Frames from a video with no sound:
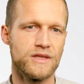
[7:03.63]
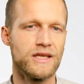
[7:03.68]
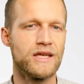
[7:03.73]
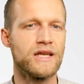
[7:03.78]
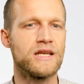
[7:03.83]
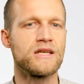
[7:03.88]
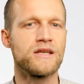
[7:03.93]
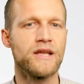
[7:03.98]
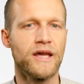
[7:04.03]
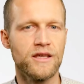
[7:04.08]

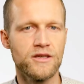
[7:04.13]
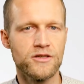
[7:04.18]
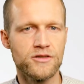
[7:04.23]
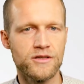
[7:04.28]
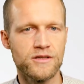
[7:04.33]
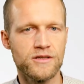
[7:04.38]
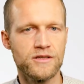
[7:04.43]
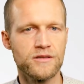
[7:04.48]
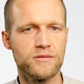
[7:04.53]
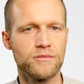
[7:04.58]

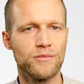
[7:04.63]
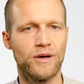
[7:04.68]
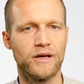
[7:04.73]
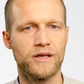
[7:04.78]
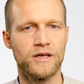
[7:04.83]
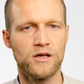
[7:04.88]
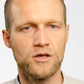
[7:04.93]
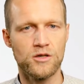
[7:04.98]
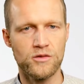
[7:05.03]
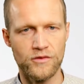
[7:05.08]
Endangered by
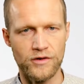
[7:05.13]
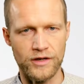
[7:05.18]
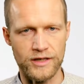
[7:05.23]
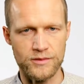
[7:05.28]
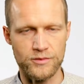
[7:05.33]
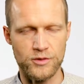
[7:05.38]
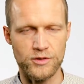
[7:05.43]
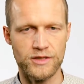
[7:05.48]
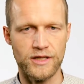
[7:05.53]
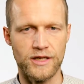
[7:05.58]

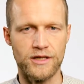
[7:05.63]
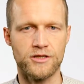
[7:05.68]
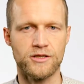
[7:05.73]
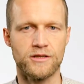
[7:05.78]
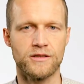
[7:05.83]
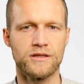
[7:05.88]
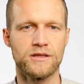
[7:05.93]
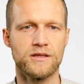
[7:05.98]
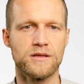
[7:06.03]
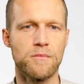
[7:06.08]

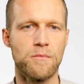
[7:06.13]
overexploitation